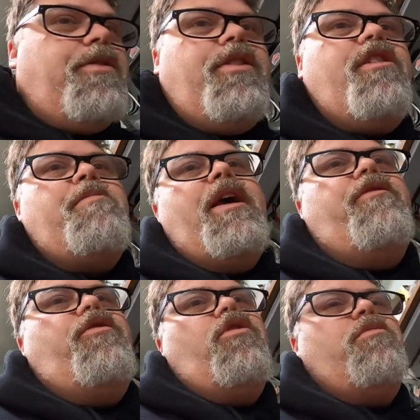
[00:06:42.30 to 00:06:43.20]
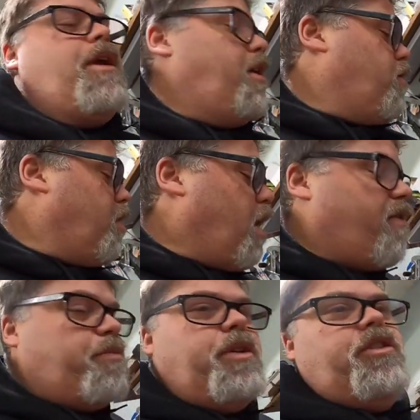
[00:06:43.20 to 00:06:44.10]
use these manifolds because I don't
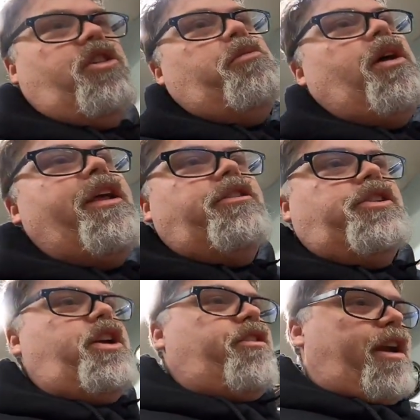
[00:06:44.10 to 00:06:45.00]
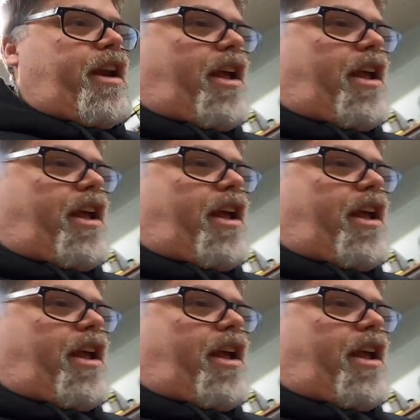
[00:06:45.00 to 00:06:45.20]
have to put turbo headers on it right